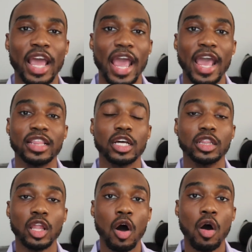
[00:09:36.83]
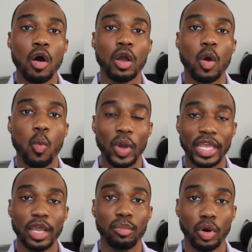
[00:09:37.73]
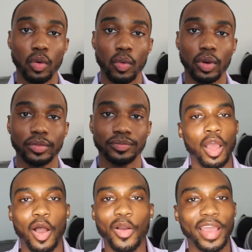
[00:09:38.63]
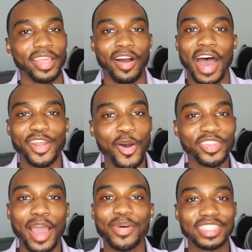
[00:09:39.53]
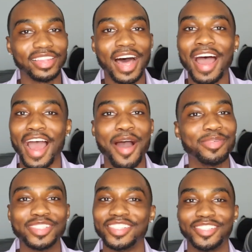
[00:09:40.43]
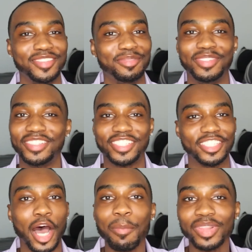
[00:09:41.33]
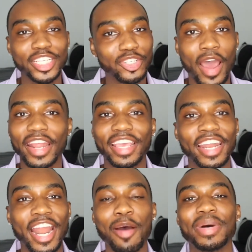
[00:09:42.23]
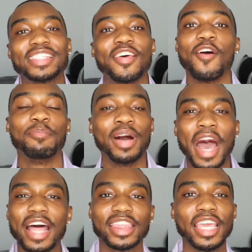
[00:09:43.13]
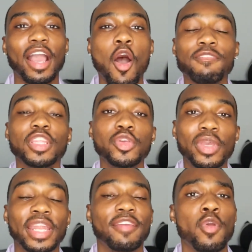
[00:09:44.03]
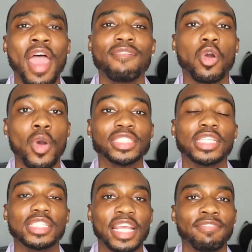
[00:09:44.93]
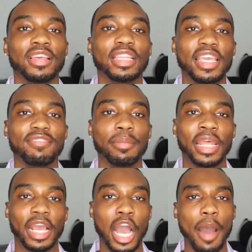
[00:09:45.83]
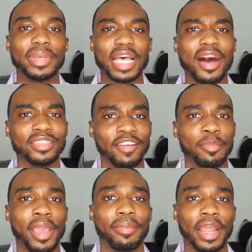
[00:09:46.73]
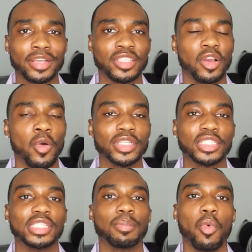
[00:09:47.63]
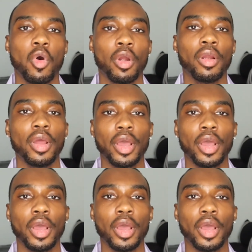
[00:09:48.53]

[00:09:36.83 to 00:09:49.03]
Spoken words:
and the long wing brogue. Okay, y'all, I know that was a lot. I was stumbling trying to get it out myself, but I think hopefully you get it. If you have questions, definitely leave them in the comments. I'll definitely be able to answer your questions more,